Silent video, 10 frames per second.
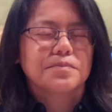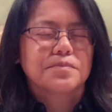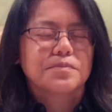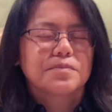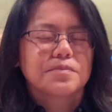
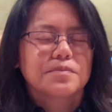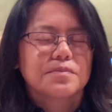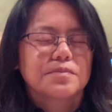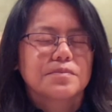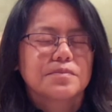
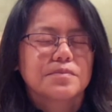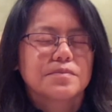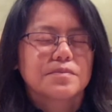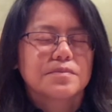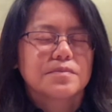
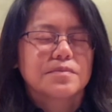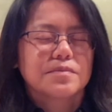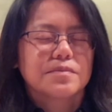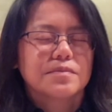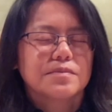
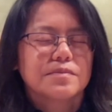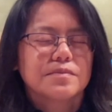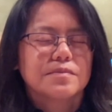[no speech]